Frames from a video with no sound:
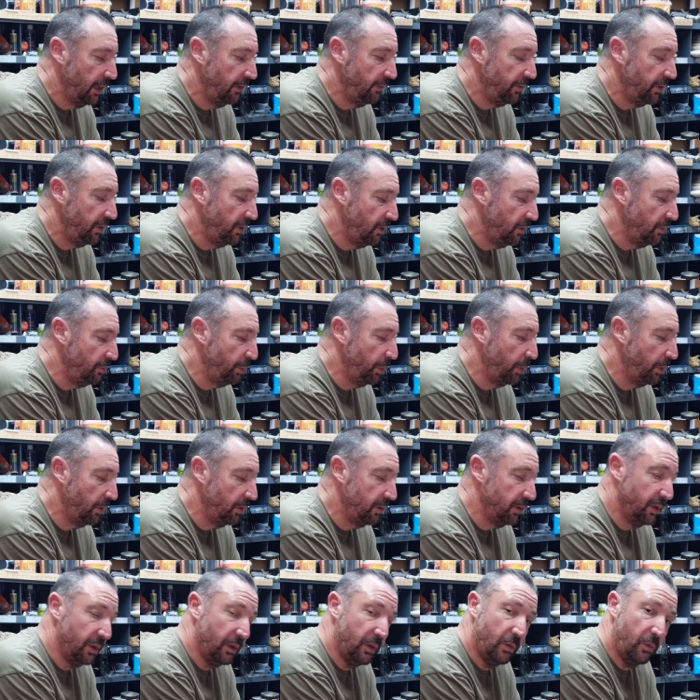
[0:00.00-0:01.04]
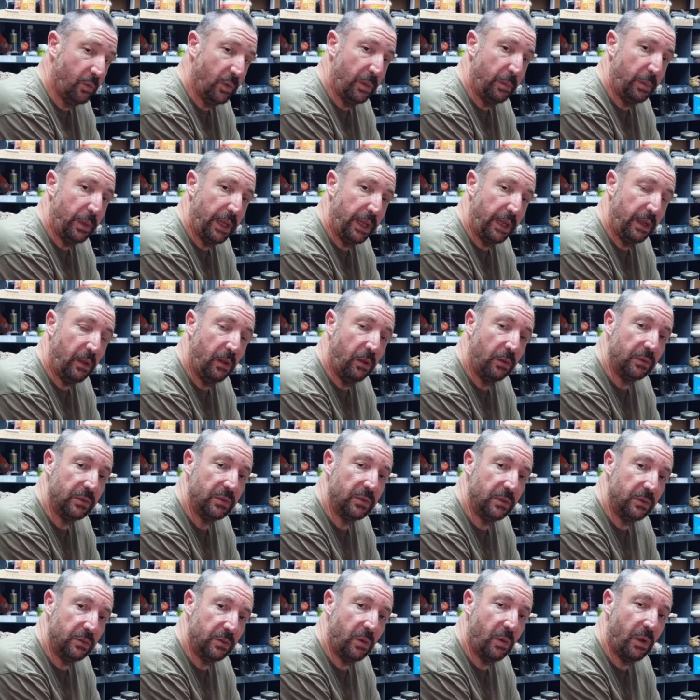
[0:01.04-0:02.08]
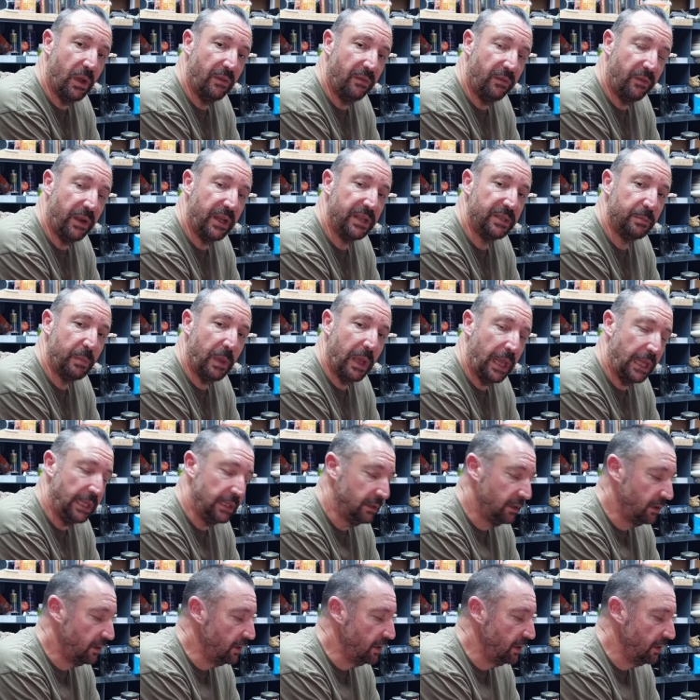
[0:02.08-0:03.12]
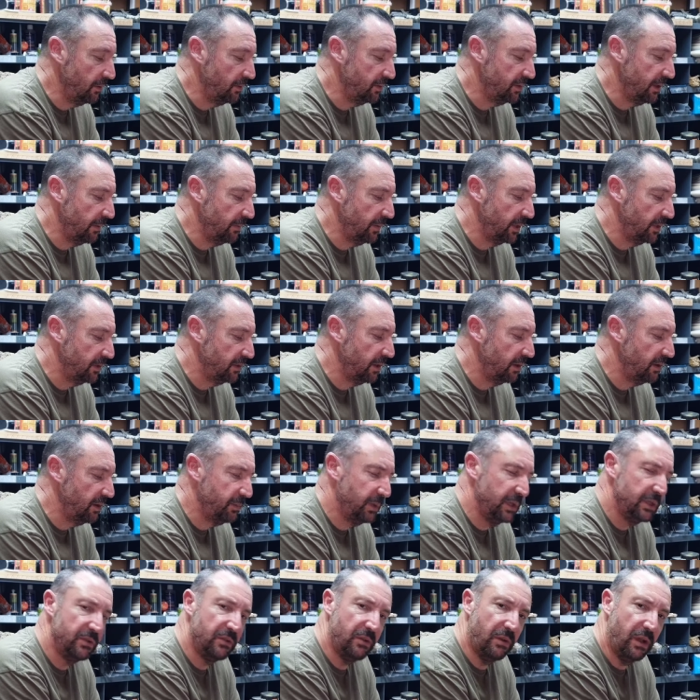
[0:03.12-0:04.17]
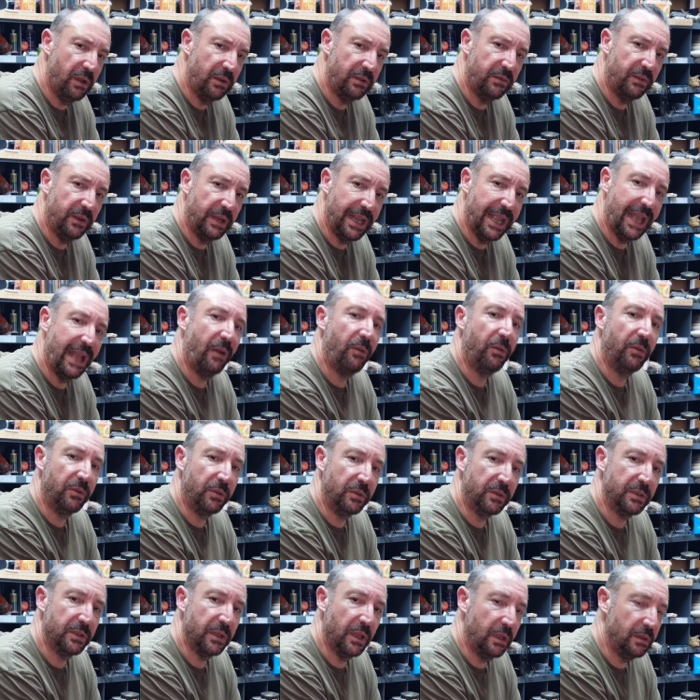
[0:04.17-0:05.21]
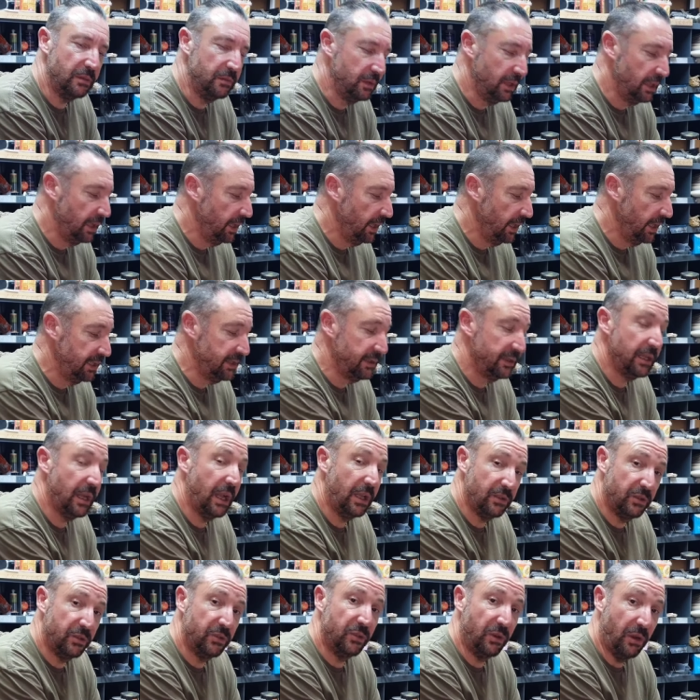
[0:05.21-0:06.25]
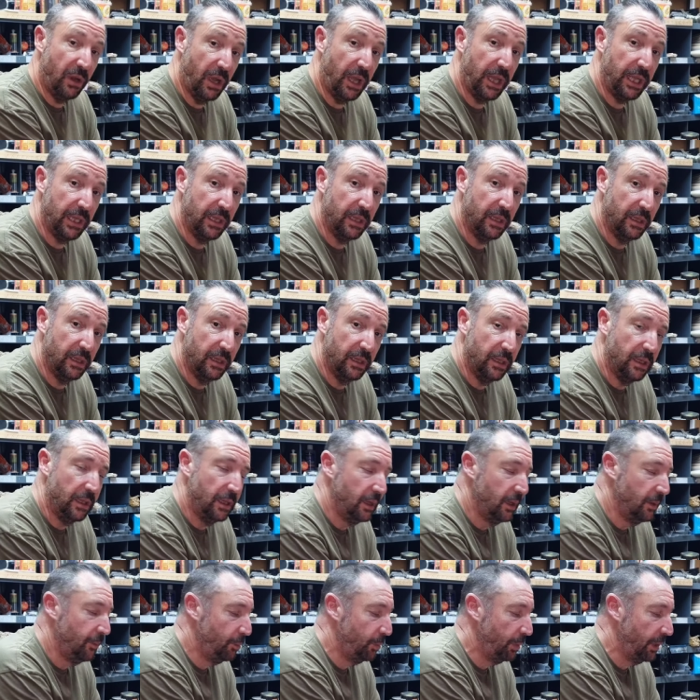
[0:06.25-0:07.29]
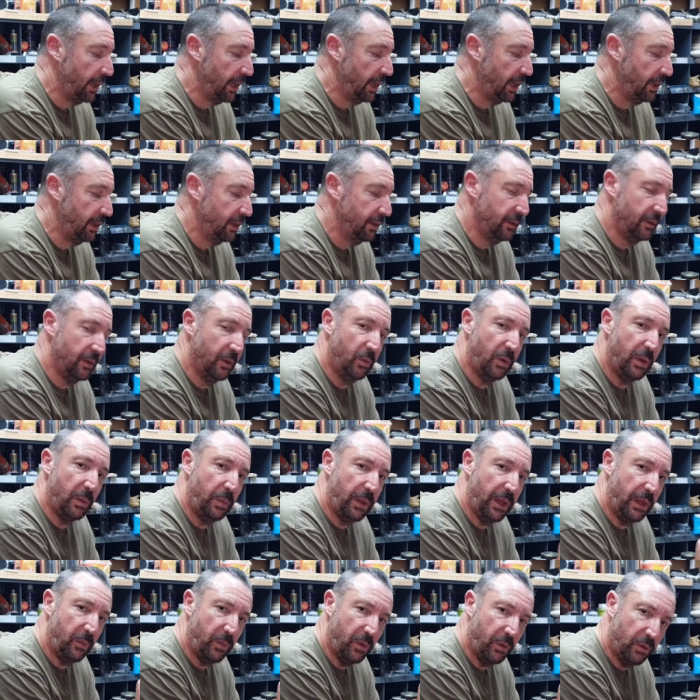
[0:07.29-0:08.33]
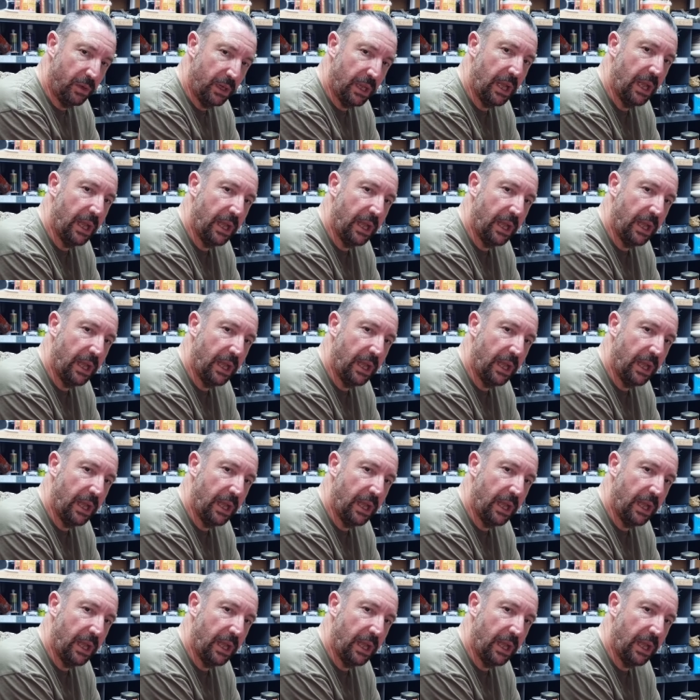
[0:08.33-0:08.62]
If you put the whipping onto quite fresh paint, you know, something that's only been dried for an hour or so, it's touch dry, but the whipping will